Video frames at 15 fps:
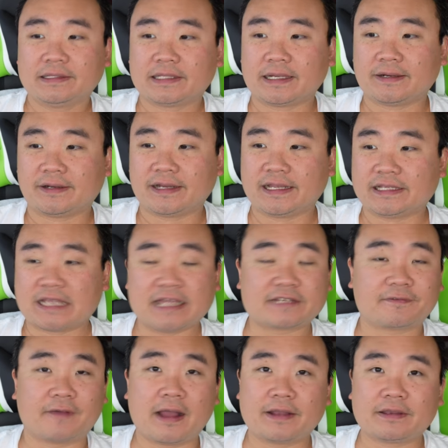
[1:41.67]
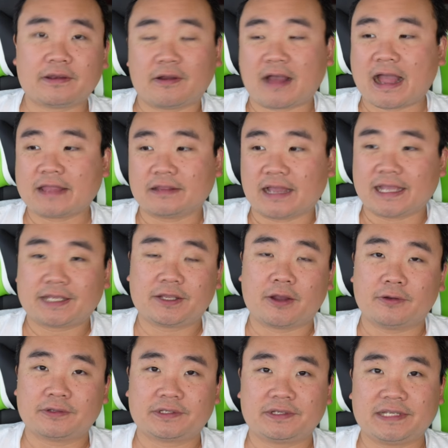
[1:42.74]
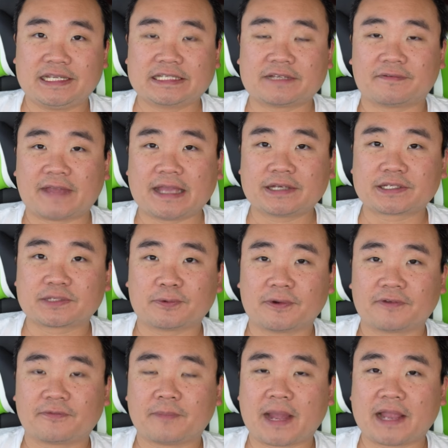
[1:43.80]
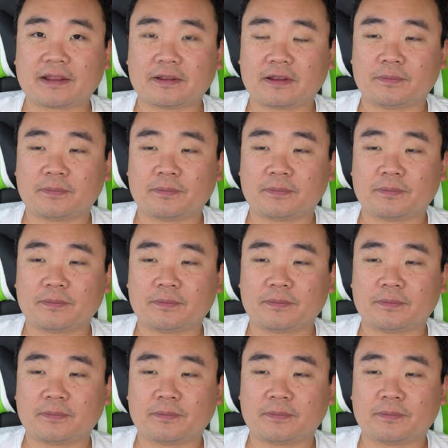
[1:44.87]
There, it, it's fun. You know, I like going to these events with my